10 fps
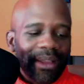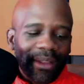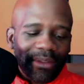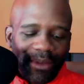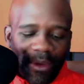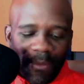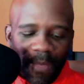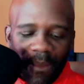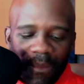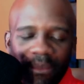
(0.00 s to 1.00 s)
So,
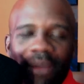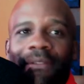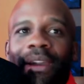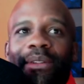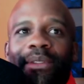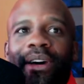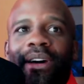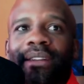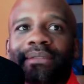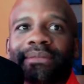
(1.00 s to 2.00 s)
my final
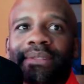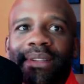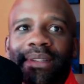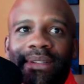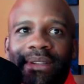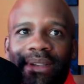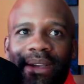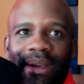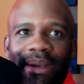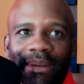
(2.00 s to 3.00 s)
thought
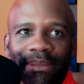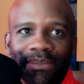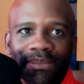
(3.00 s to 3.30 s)
um,